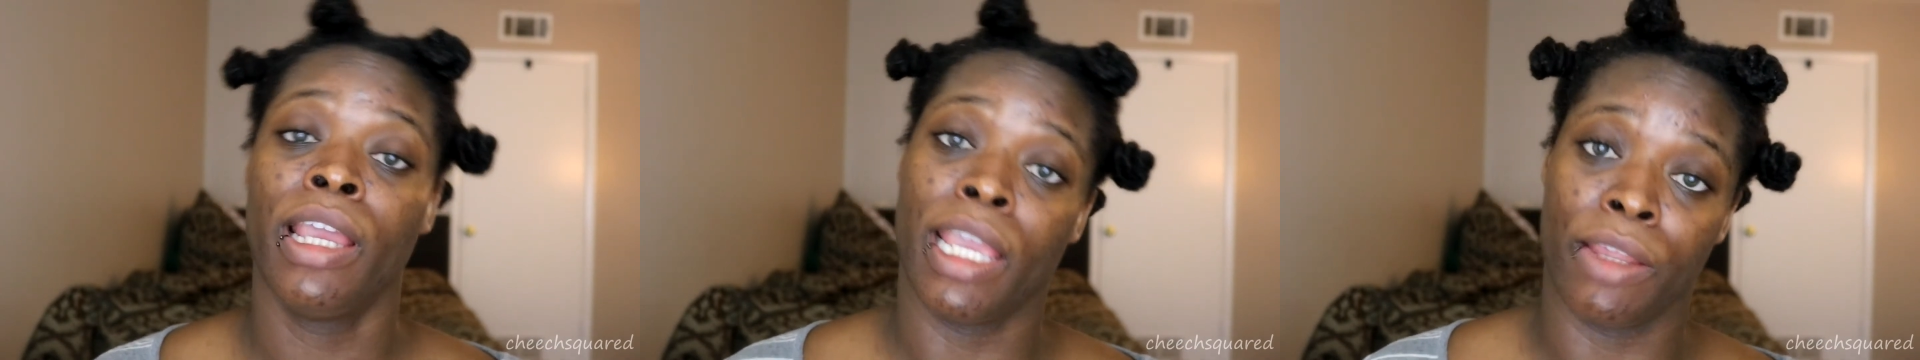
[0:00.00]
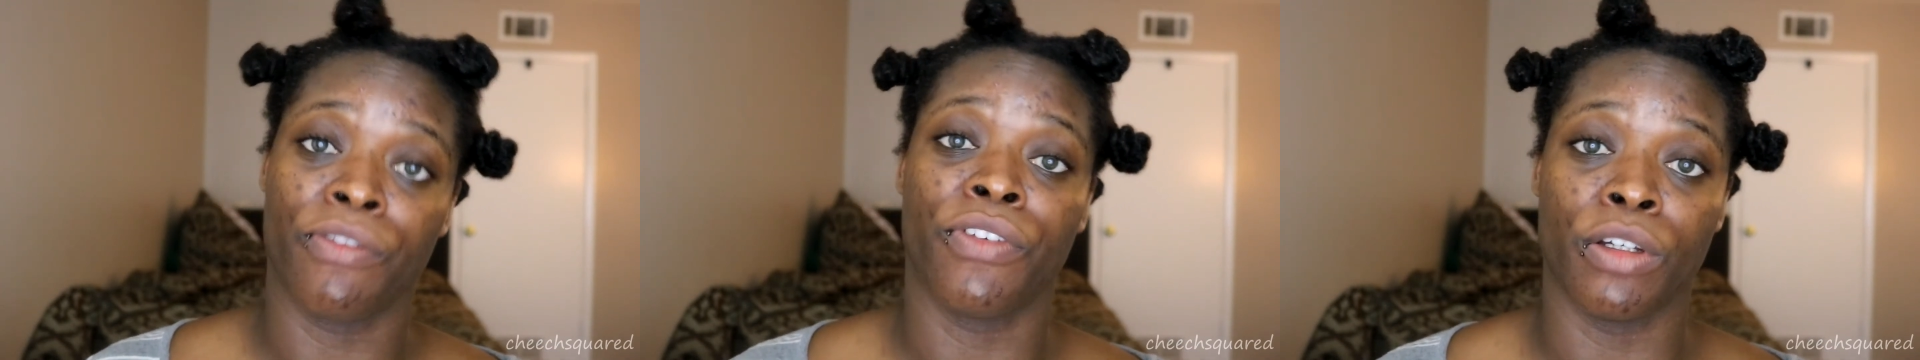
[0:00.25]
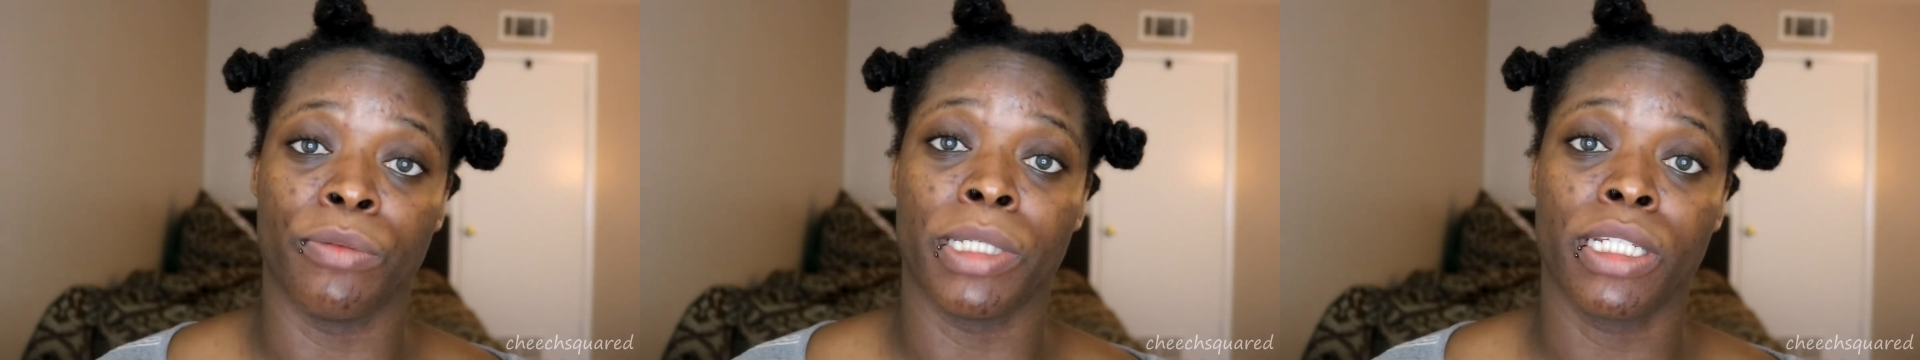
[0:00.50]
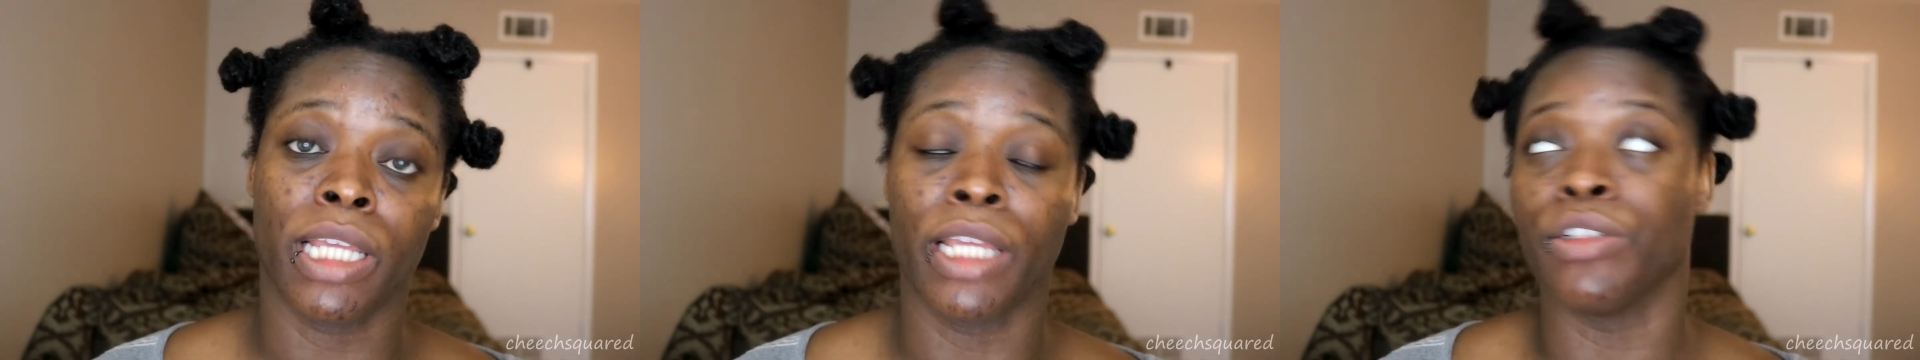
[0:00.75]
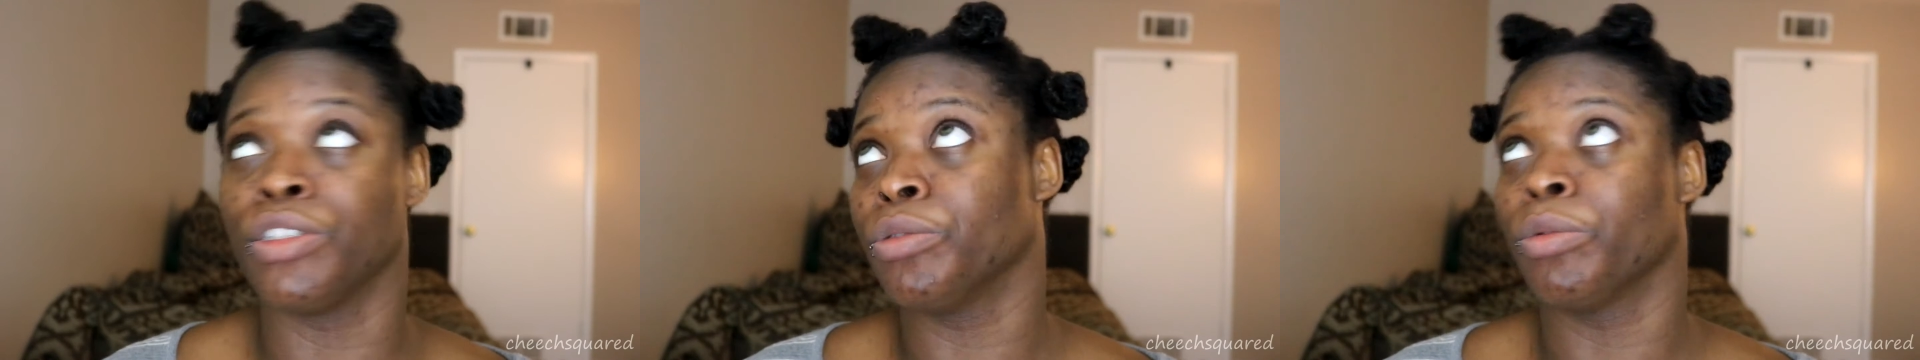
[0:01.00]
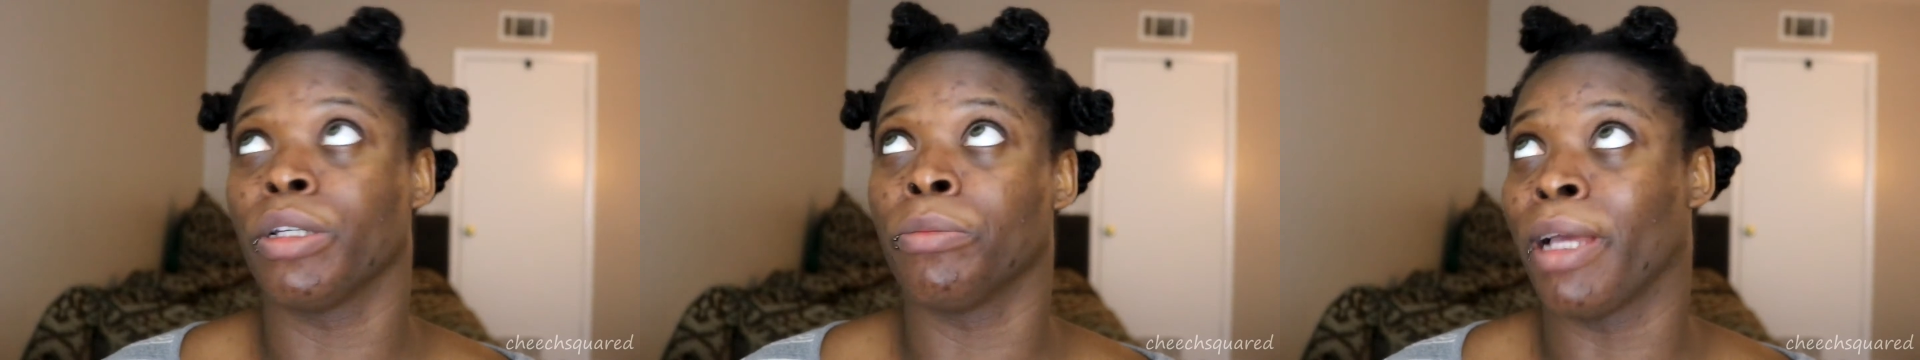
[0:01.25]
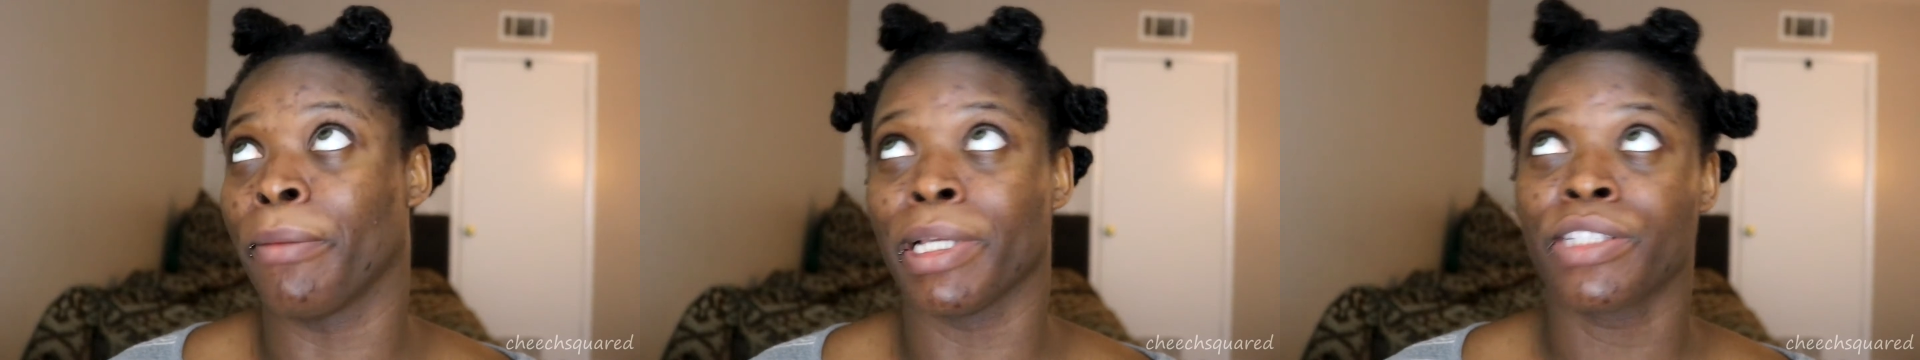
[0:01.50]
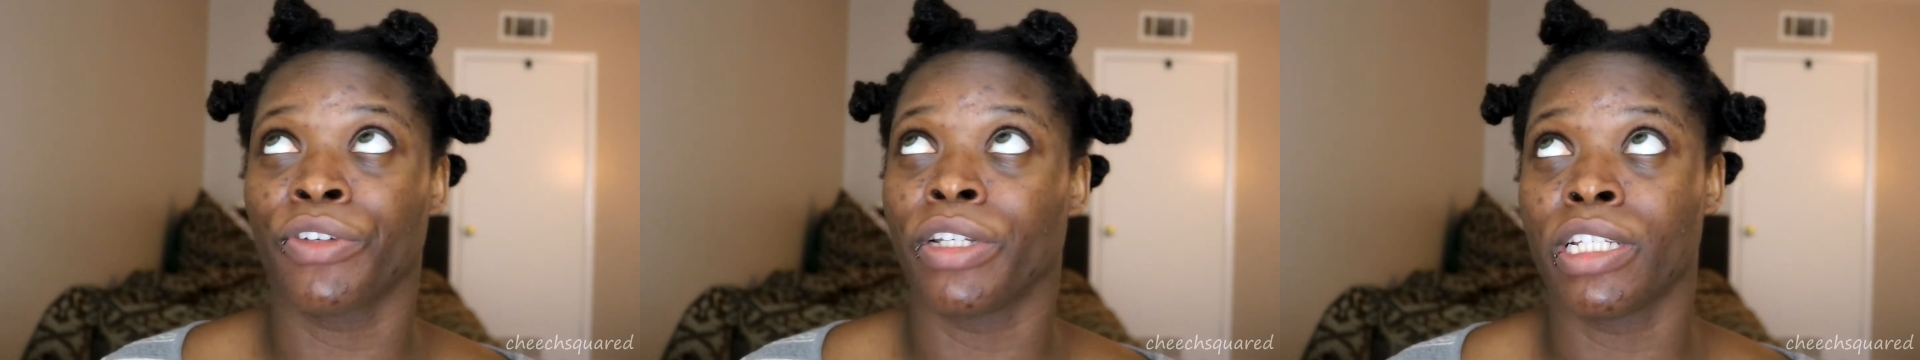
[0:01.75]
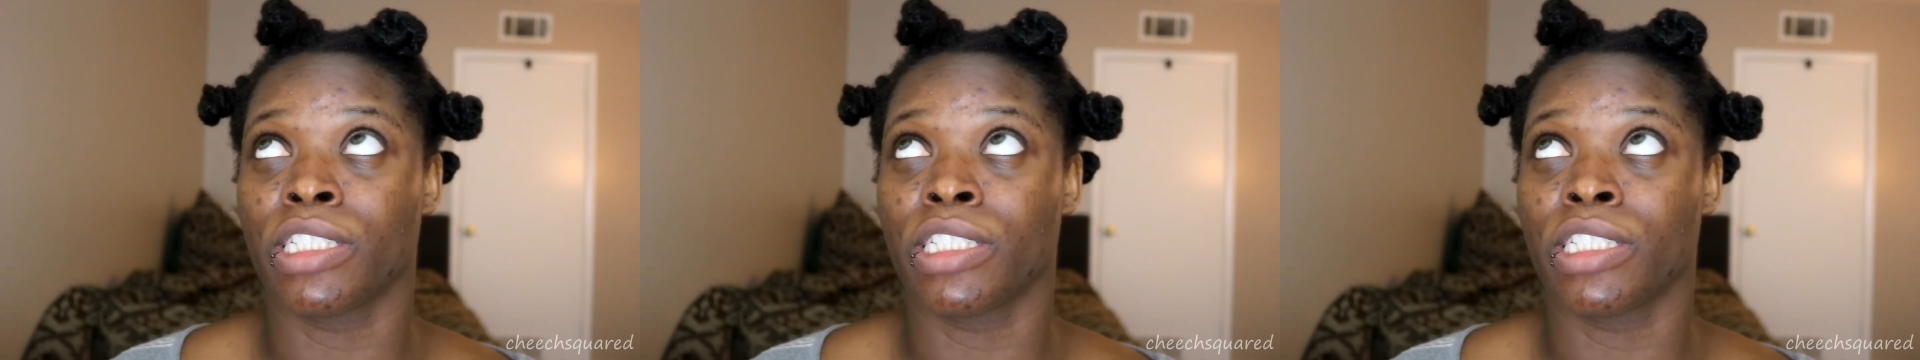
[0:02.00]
and film it and do what my best friend